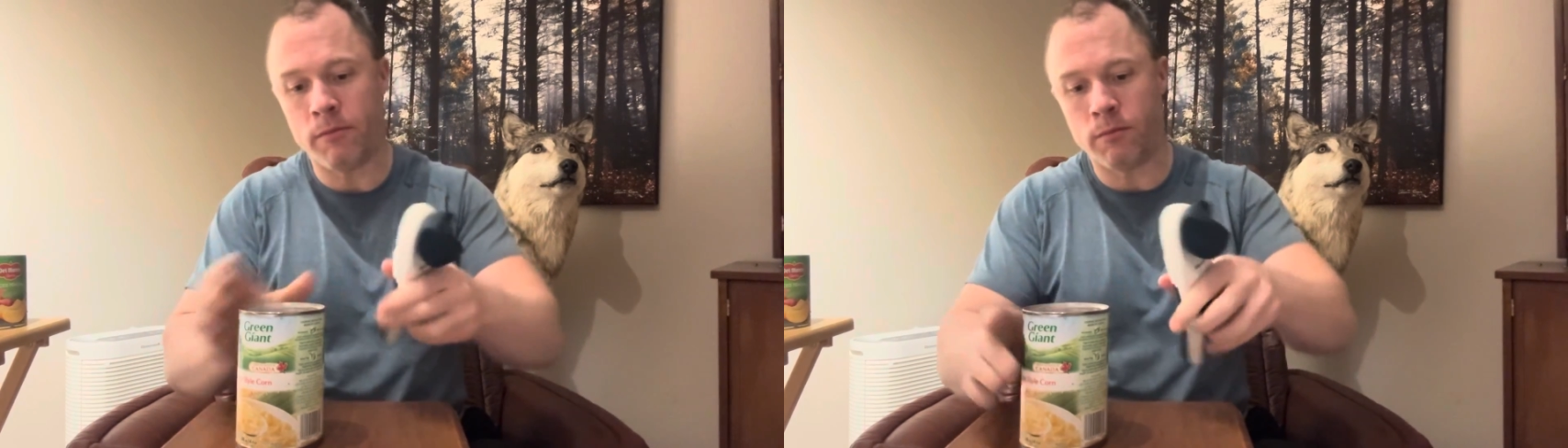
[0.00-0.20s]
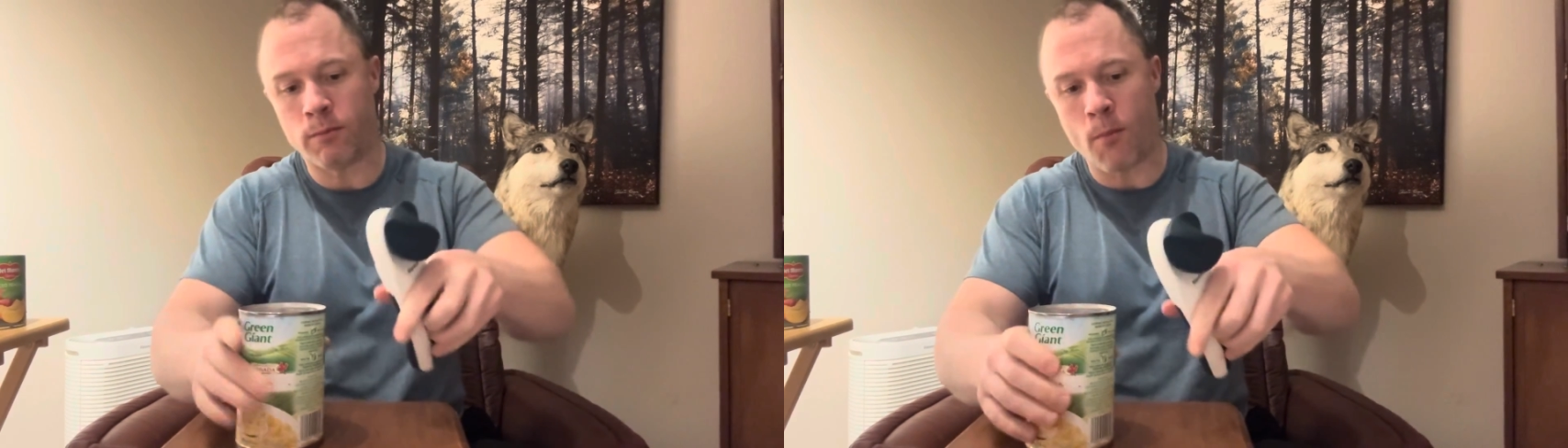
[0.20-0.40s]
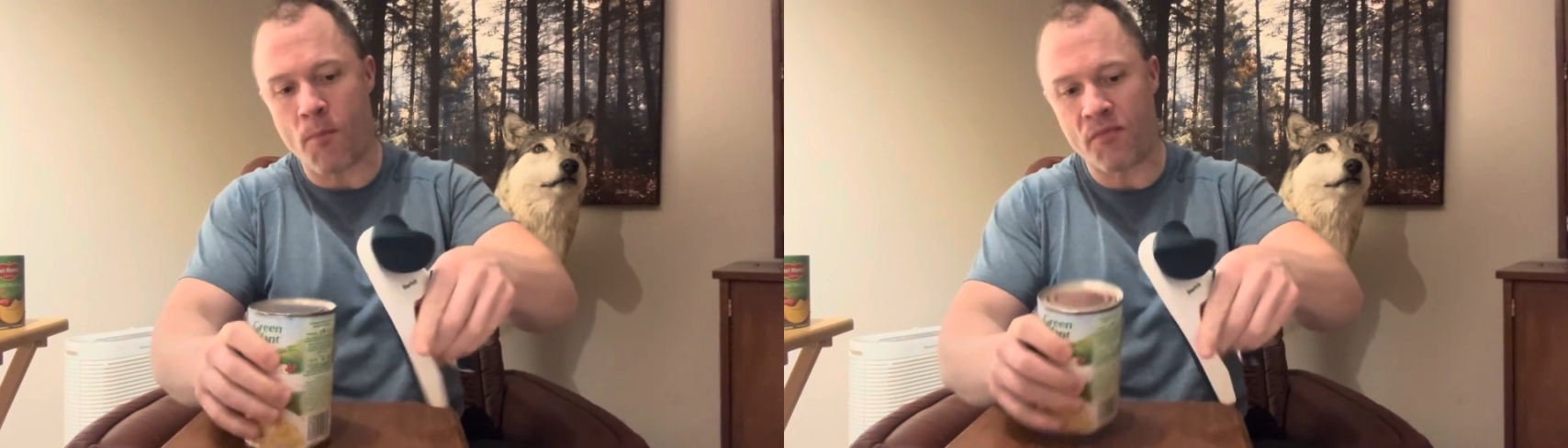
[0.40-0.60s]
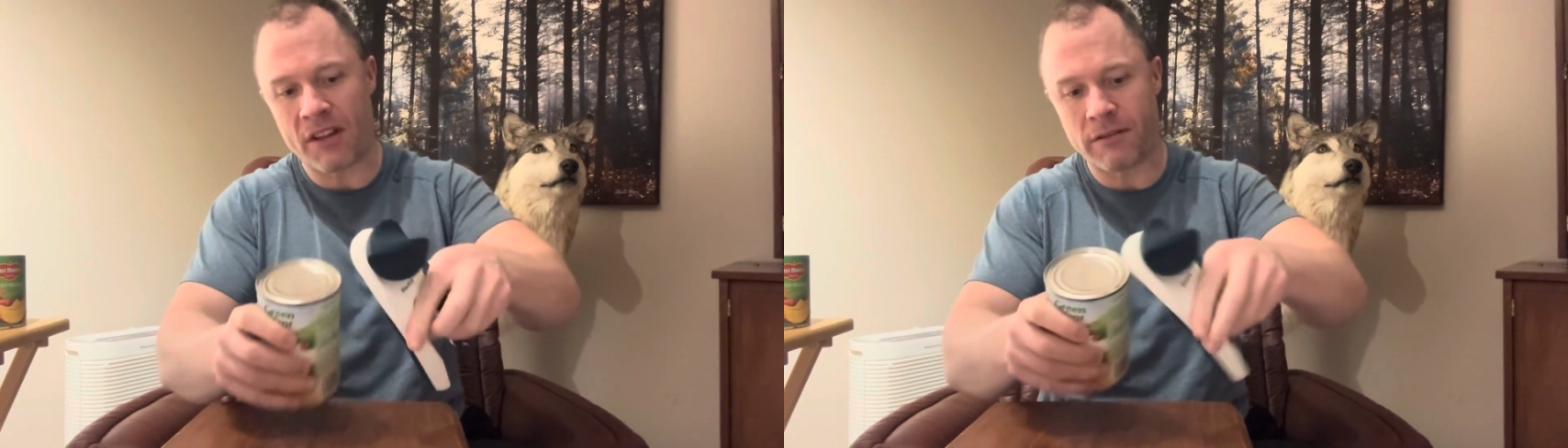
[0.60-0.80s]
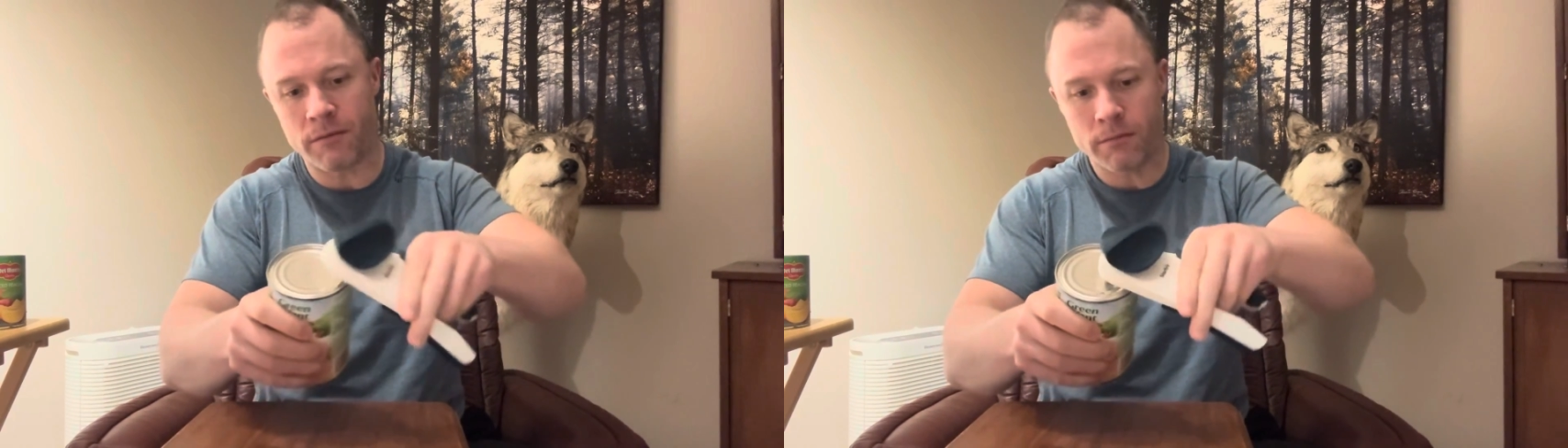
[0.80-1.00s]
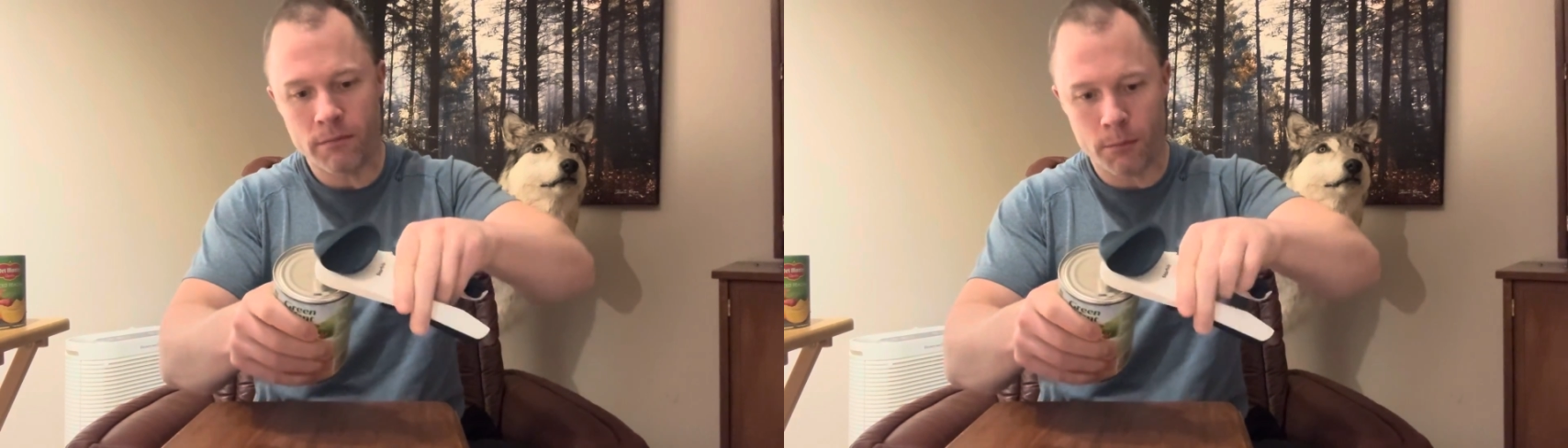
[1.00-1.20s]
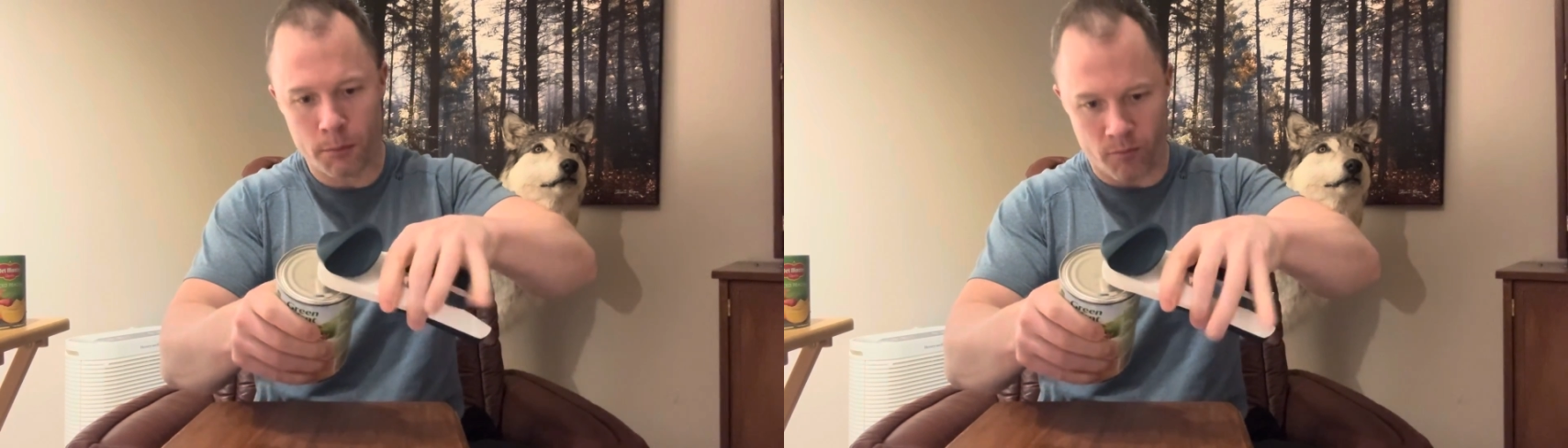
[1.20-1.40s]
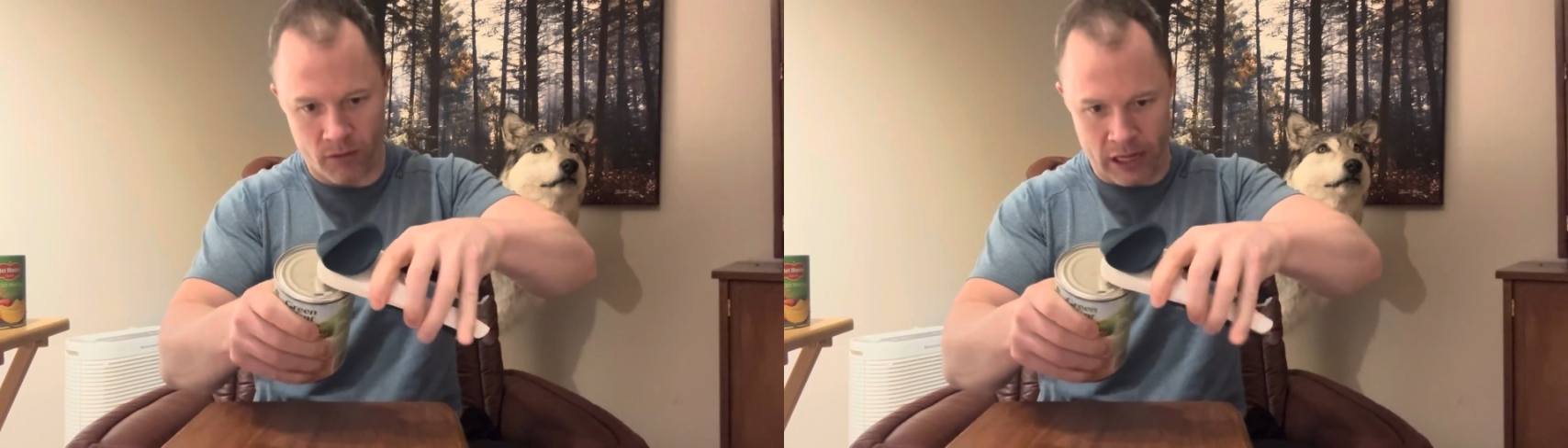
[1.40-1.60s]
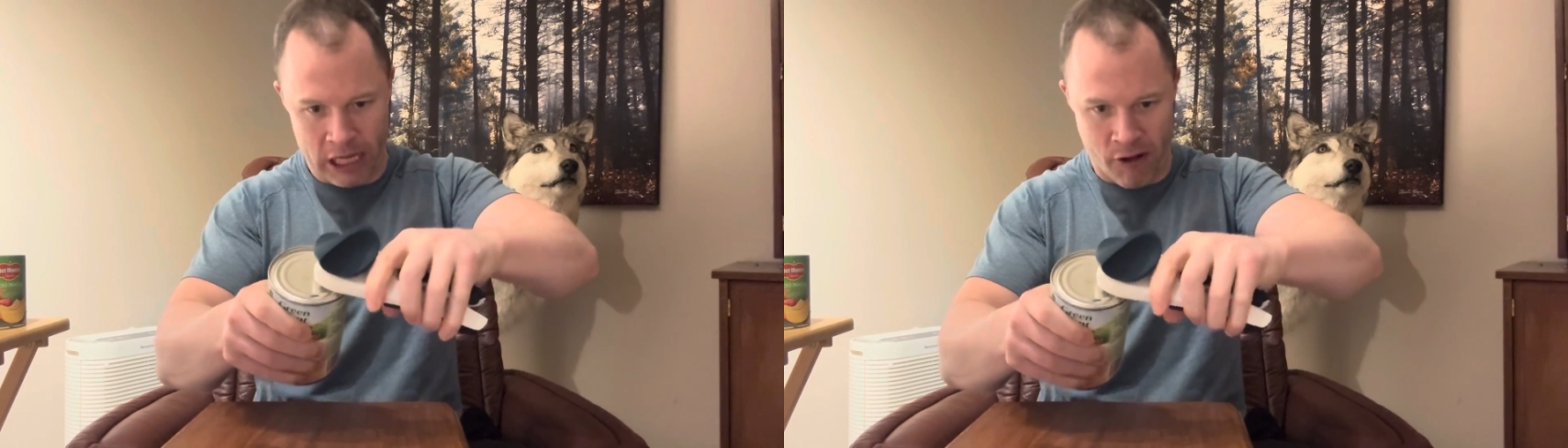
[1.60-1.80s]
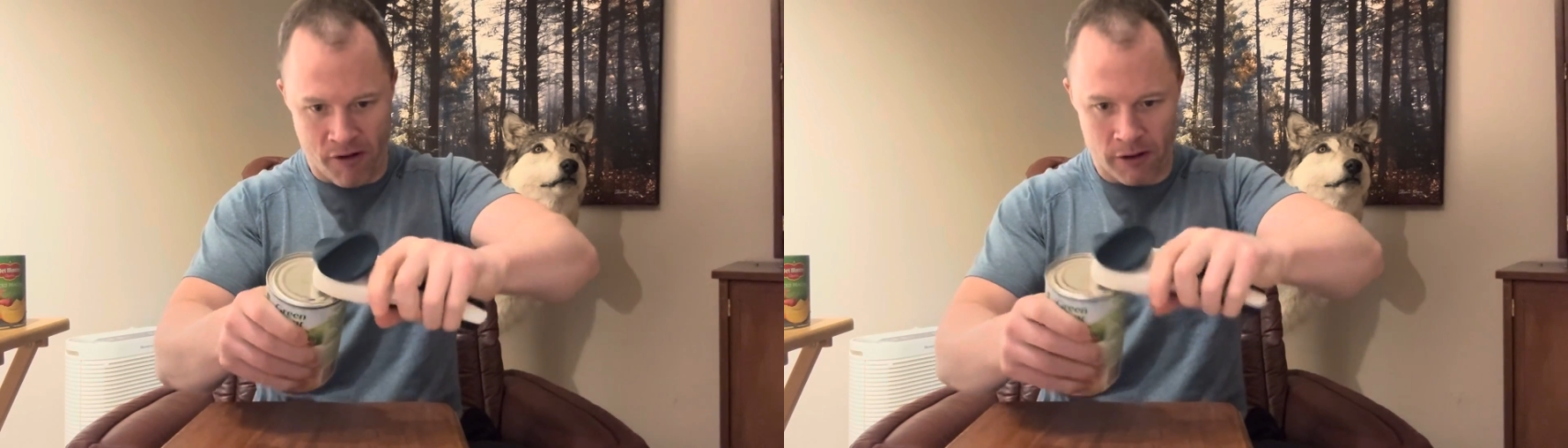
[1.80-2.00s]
seen work long term.